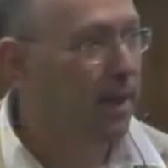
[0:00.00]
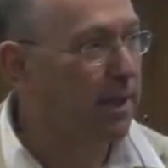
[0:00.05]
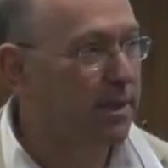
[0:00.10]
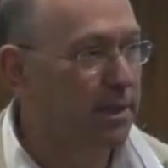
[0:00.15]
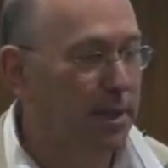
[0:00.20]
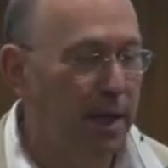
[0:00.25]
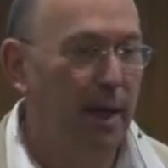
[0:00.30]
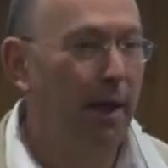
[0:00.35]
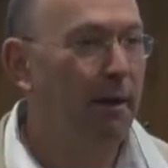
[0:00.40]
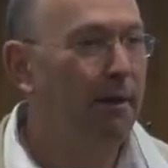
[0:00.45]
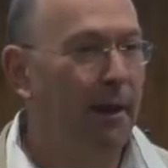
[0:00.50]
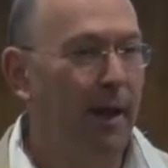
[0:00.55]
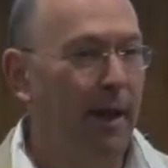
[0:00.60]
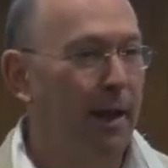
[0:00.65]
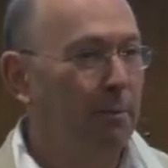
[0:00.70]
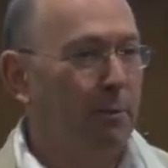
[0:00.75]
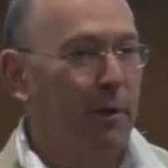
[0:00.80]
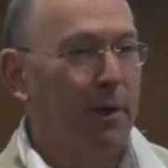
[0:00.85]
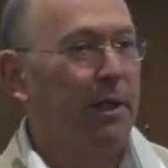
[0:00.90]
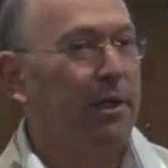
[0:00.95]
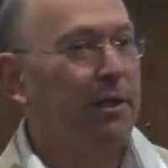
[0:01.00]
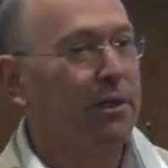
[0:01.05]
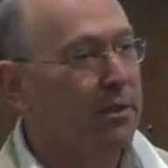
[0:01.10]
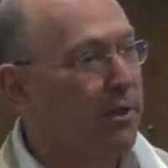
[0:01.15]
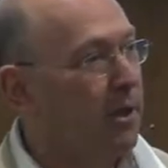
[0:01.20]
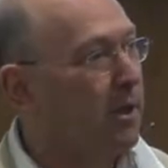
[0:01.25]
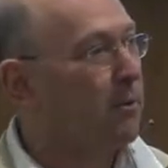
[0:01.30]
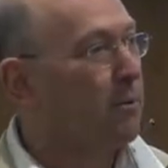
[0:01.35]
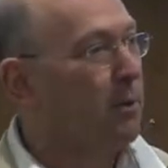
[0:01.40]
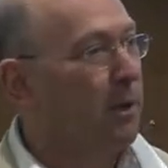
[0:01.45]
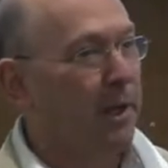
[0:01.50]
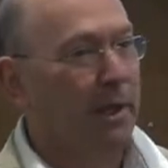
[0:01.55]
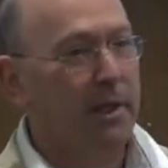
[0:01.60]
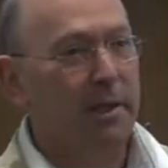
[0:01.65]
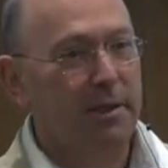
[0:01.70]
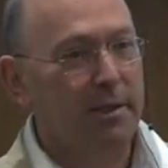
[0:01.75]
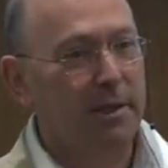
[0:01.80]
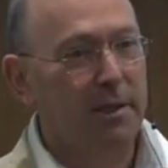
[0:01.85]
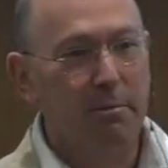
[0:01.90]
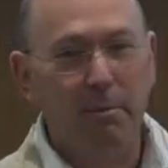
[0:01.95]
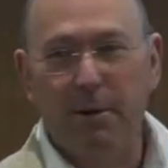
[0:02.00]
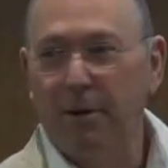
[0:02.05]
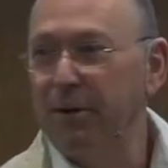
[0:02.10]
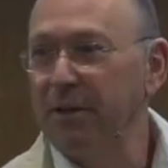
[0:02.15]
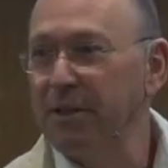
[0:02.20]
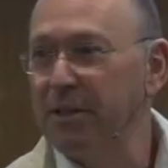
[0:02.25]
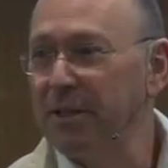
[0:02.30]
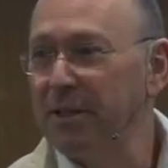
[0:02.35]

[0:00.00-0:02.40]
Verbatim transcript: say, okay, I'm ready to start working as an emeritus